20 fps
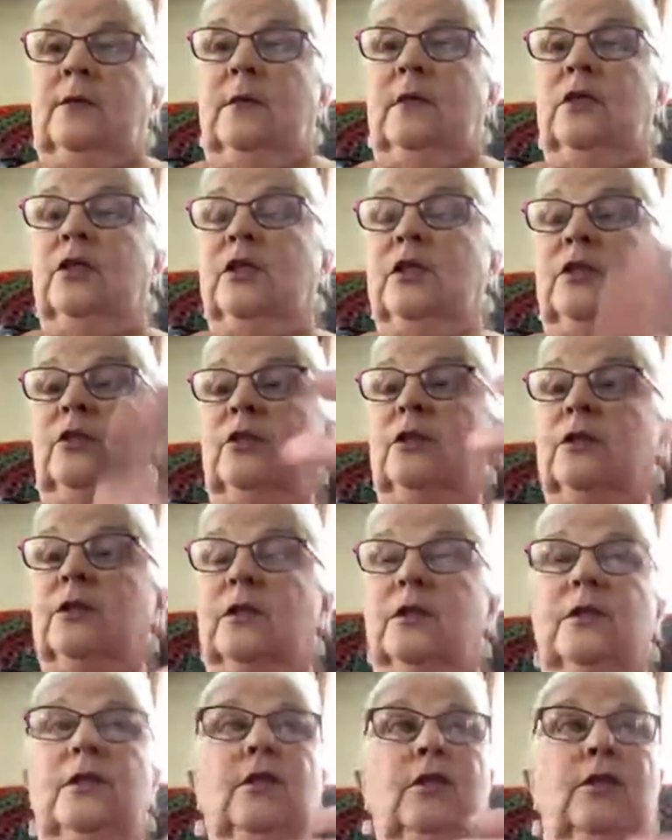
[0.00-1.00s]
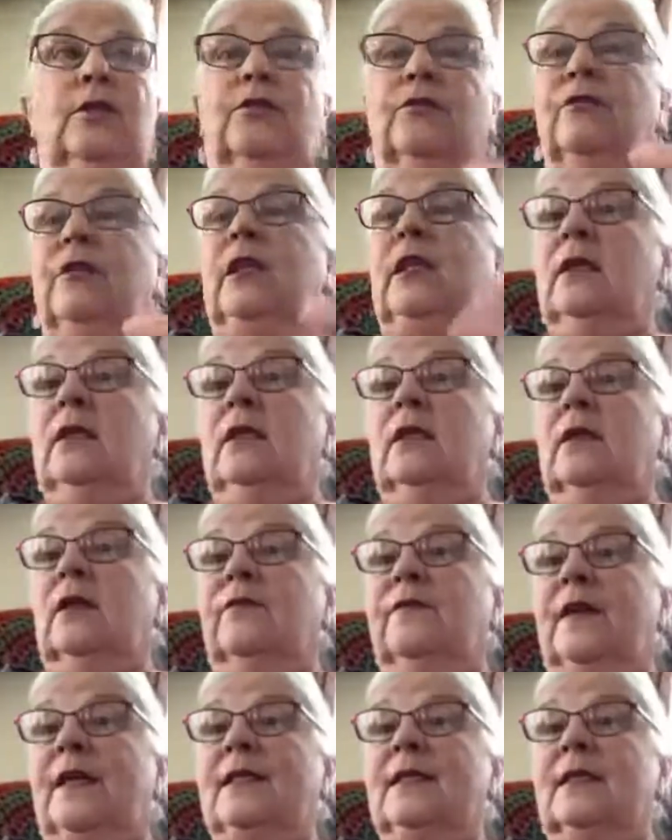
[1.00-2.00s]
which is just three
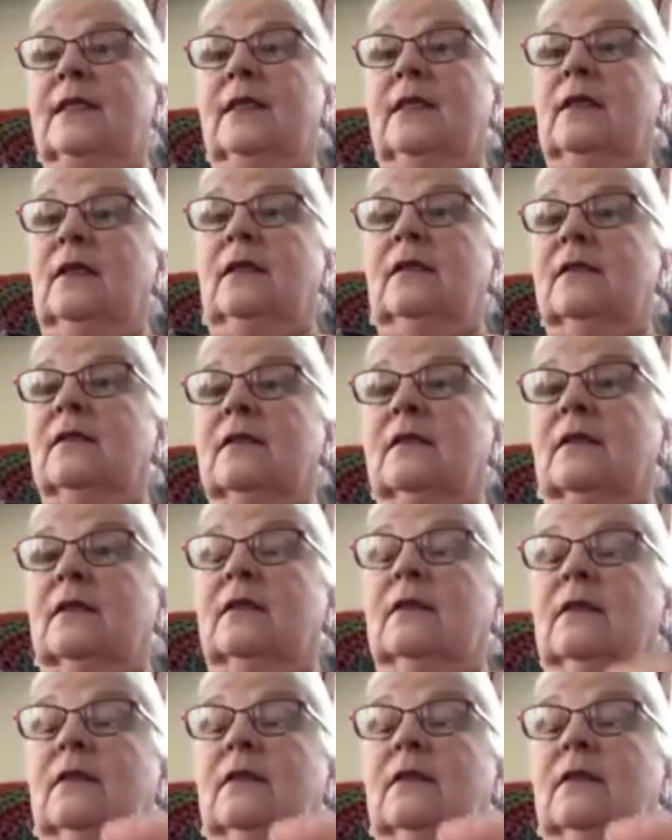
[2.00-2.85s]
fancy yarns